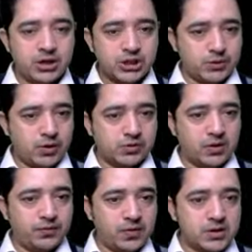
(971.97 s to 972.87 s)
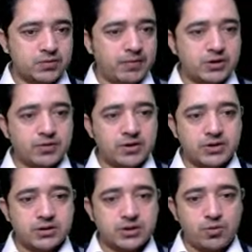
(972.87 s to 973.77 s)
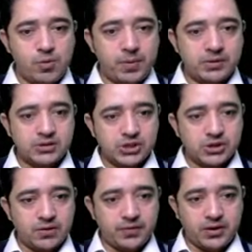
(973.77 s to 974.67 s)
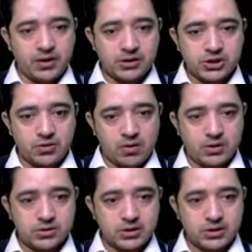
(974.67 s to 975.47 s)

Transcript: She was also the first woman to address an open session of Indian National Congress in